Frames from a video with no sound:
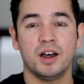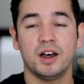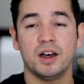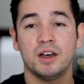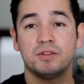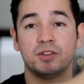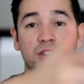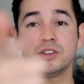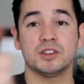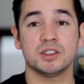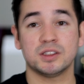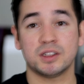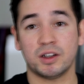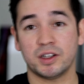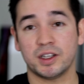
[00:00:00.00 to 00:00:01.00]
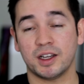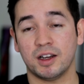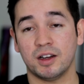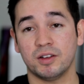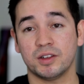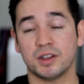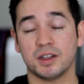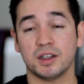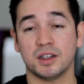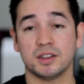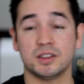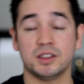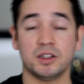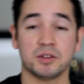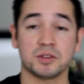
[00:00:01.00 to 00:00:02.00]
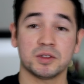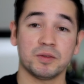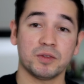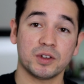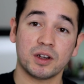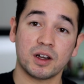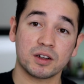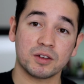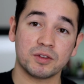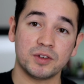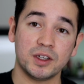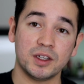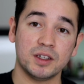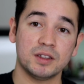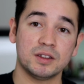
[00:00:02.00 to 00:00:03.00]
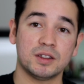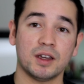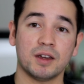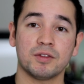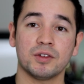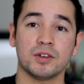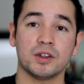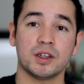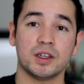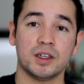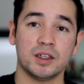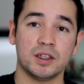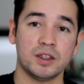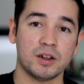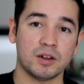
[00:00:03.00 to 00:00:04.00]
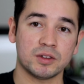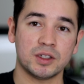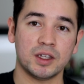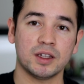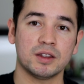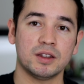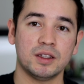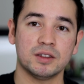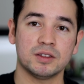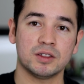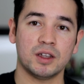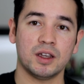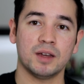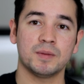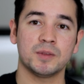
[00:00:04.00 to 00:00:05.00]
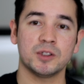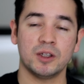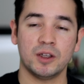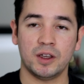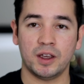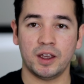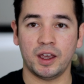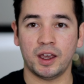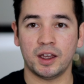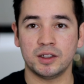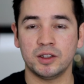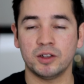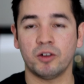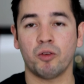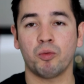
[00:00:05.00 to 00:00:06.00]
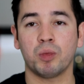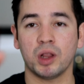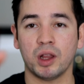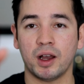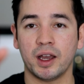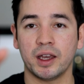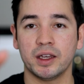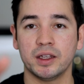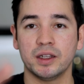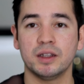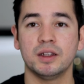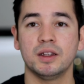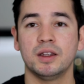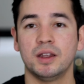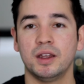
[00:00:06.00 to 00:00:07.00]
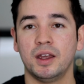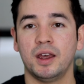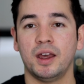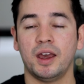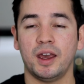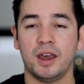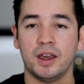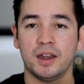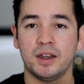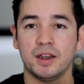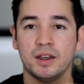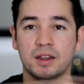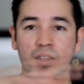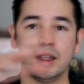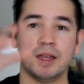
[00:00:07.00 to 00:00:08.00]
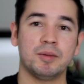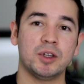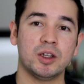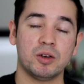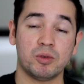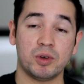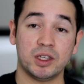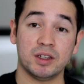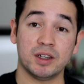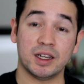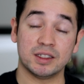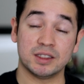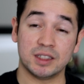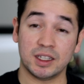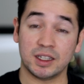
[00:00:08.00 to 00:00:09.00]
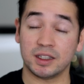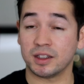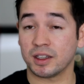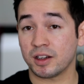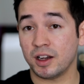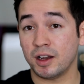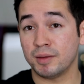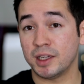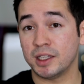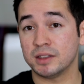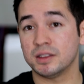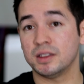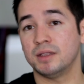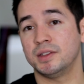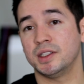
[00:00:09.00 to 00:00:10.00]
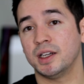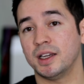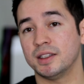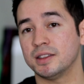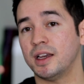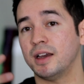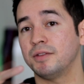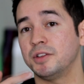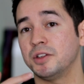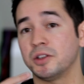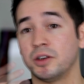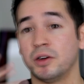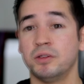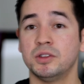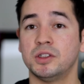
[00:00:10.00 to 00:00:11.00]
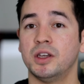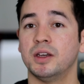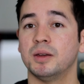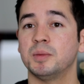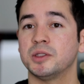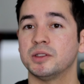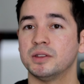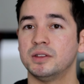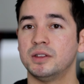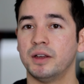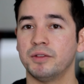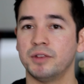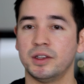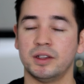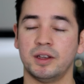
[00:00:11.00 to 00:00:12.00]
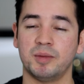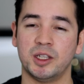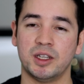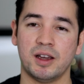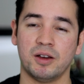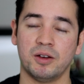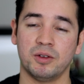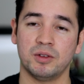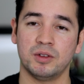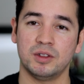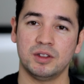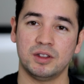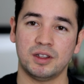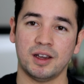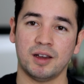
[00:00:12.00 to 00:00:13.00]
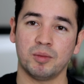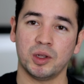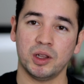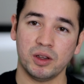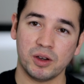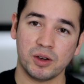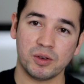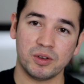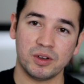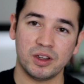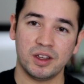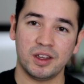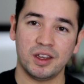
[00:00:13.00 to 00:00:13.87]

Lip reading: If you're just starting out, you know, some photography, definitely, you know, take these tips and, you know, apply it. And let me know what you guys think in the comments. If you guys have your own tips, definitely let me know down below,